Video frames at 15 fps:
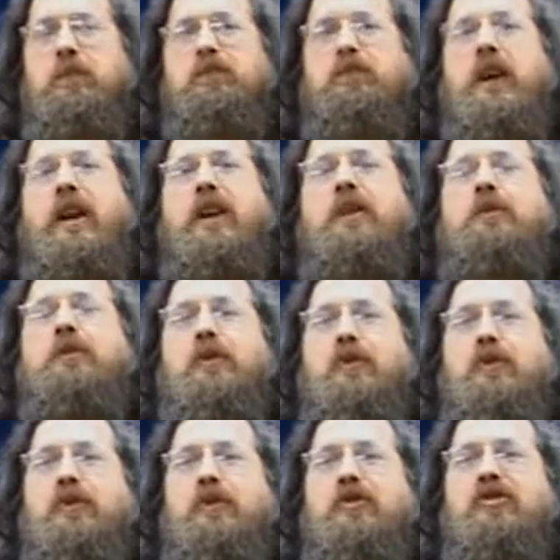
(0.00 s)
My
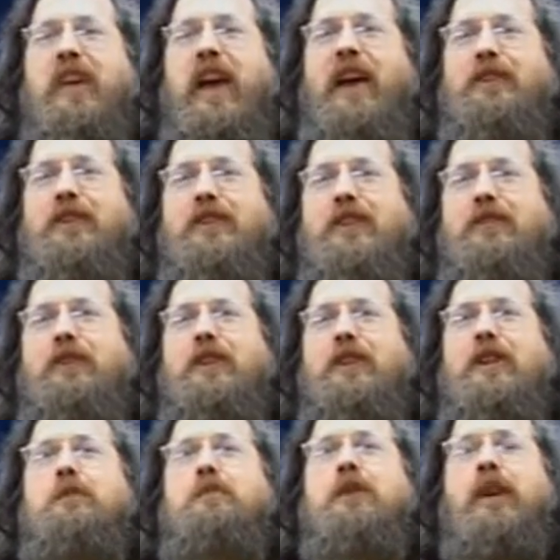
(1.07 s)
computer used to have a
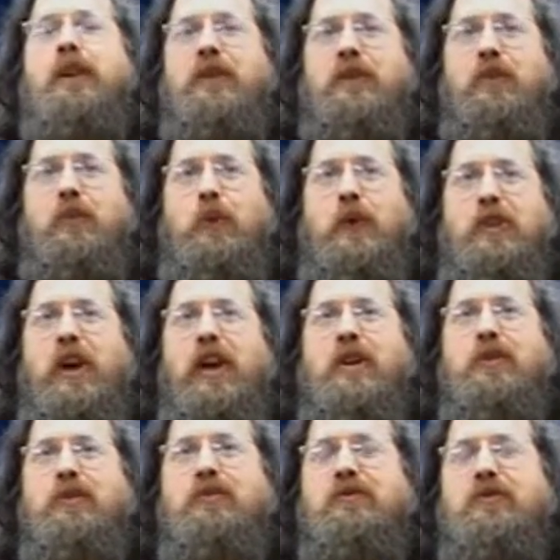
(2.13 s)
DVD player, which
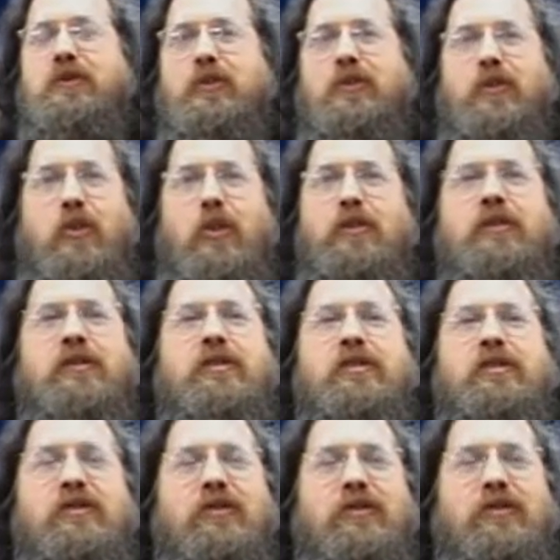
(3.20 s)
I
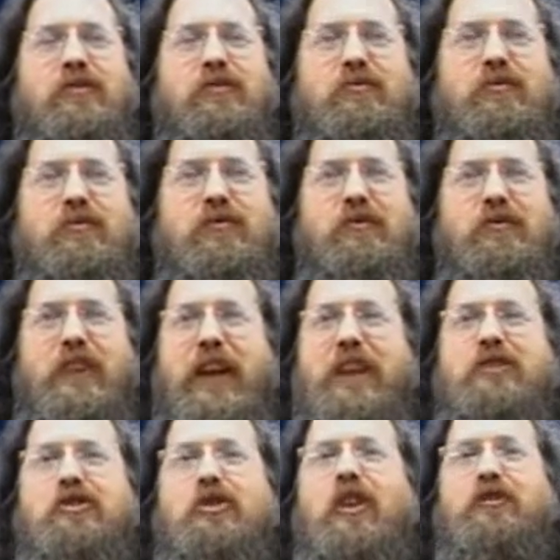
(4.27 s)
couldn't
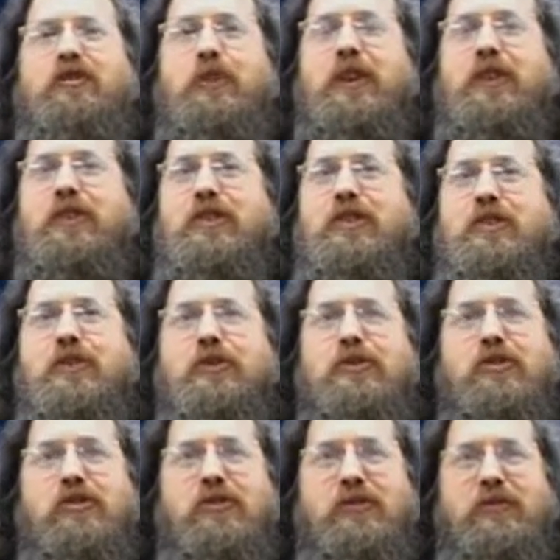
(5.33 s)
get software to
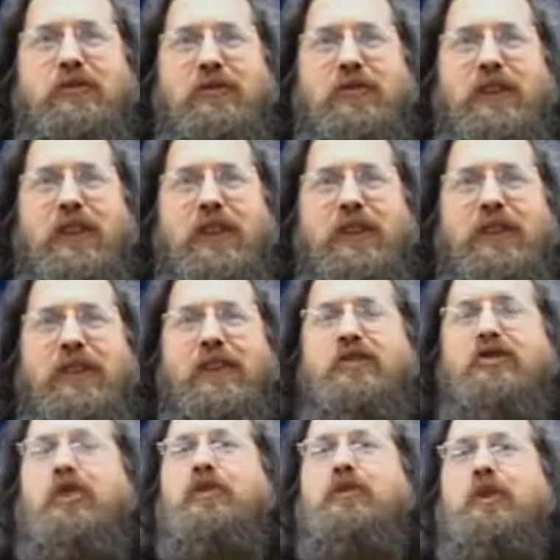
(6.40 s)
use.
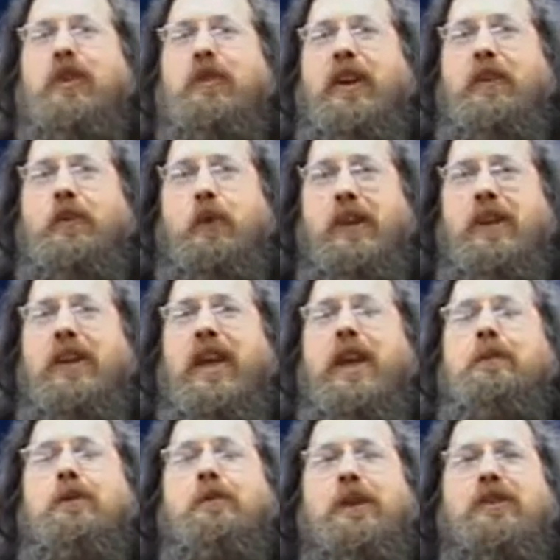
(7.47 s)
That software that would
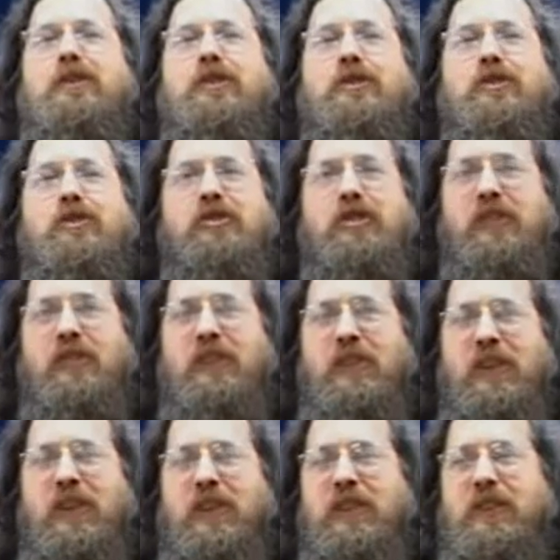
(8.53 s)
enable me to use it
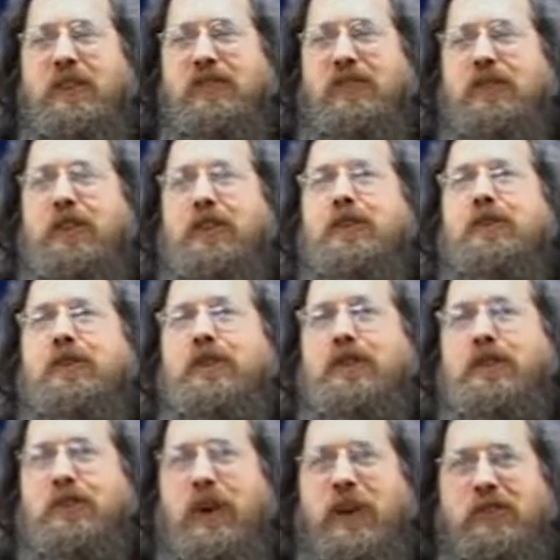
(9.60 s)
is illegal in
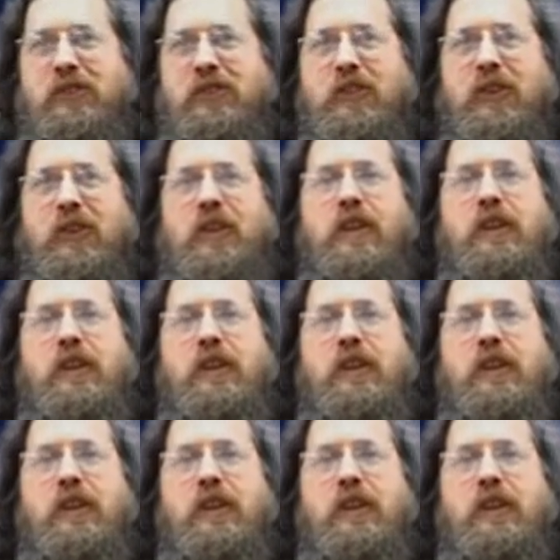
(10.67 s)
the US.